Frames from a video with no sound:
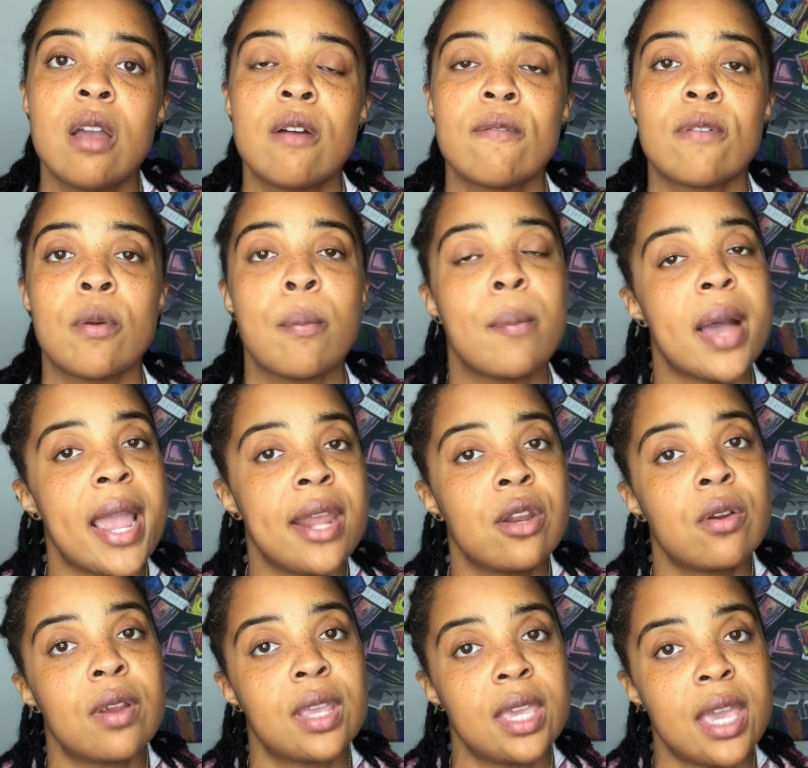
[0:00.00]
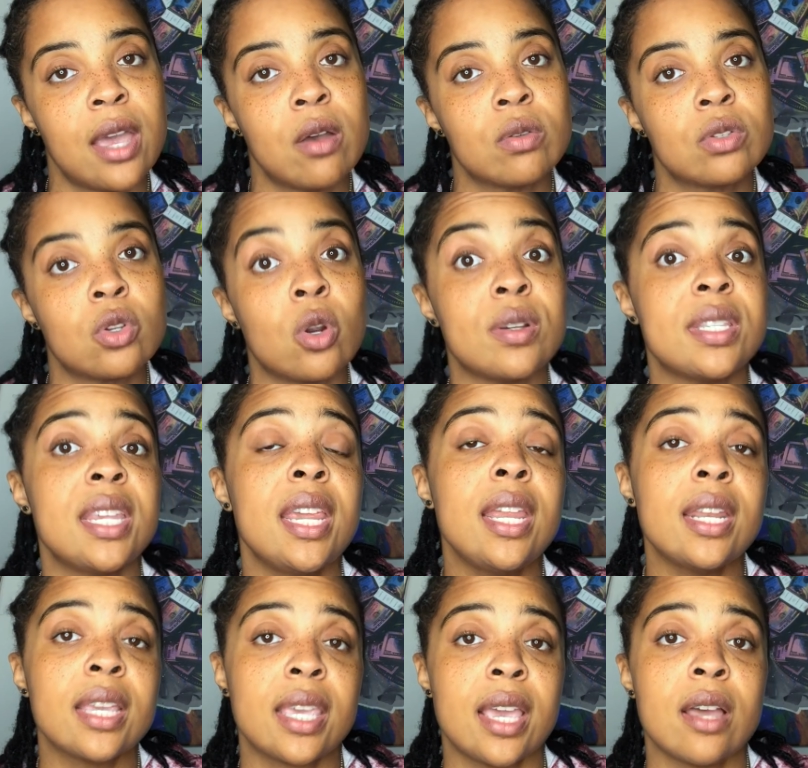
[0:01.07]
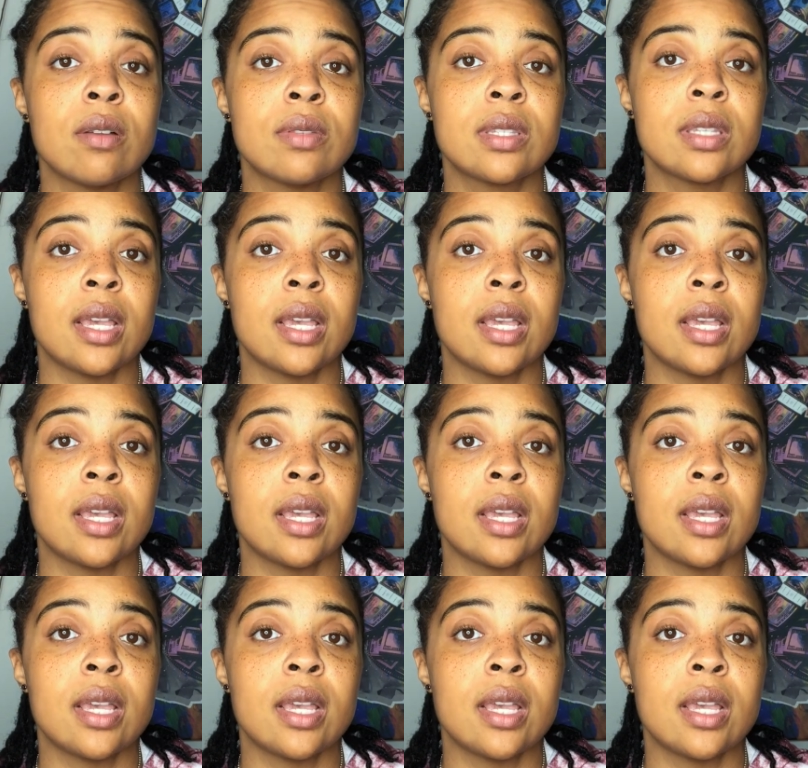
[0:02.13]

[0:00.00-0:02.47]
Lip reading: for minor accounts or teen accounts.